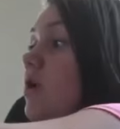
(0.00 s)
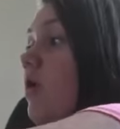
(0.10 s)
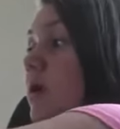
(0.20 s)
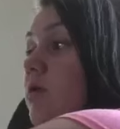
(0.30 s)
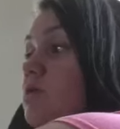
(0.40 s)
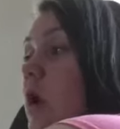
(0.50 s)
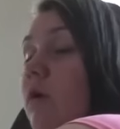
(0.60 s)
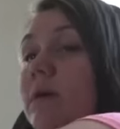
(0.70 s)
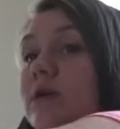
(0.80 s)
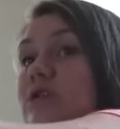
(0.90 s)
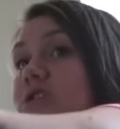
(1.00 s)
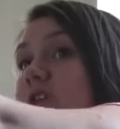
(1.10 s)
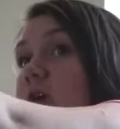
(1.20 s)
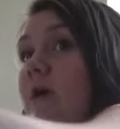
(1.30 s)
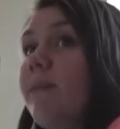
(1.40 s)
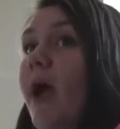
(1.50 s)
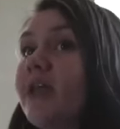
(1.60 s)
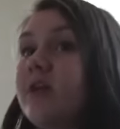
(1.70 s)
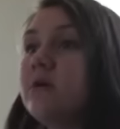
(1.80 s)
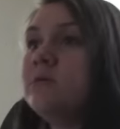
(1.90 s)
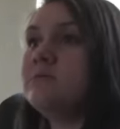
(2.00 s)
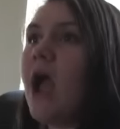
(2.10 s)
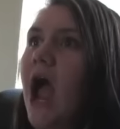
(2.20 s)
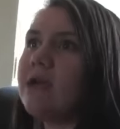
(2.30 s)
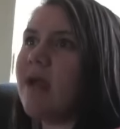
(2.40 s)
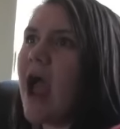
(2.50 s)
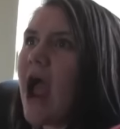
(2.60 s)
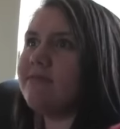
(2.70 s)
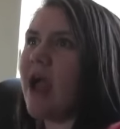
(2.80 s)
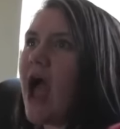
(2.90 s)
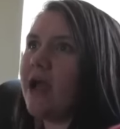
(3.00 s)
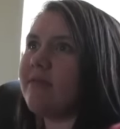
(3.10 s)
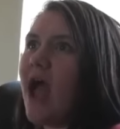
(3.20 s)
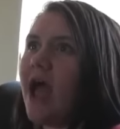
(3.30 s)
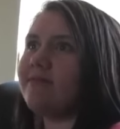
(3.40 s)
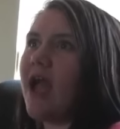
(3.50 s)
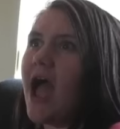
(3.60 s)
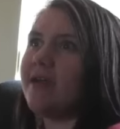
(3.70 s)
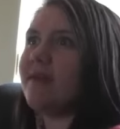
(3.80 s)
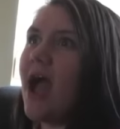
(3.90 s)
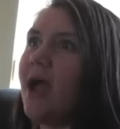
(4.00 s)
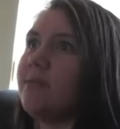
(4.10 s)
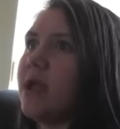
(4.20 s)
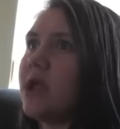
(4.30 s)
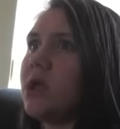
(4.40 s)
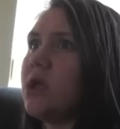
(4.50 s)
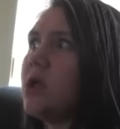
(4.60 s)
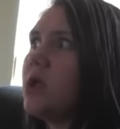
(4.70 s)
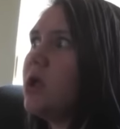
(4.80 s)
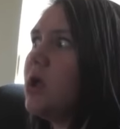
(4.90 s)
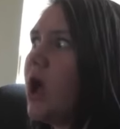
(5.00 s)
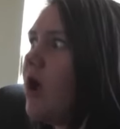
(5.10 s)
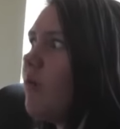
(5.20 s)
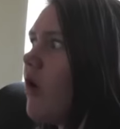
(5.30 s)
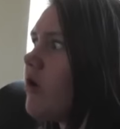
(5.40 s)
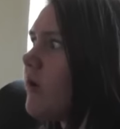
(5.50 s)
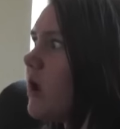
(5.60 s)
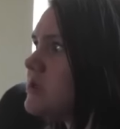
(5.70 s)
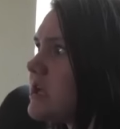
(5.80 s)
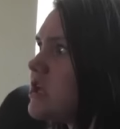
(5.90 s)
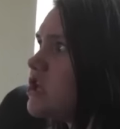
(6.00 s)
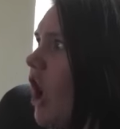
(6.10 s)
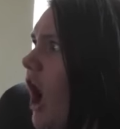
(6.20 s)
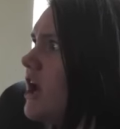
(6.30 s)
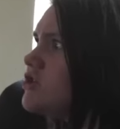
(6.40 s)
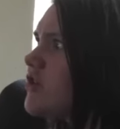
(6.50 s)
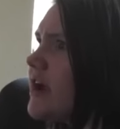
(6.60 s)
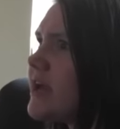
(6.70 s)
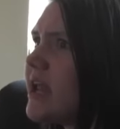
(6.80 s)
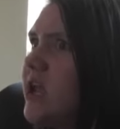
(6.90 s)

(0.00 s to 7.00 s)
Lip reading: No, he was over here staring back there. I'm like, I woke him and I was like, go on, Trick.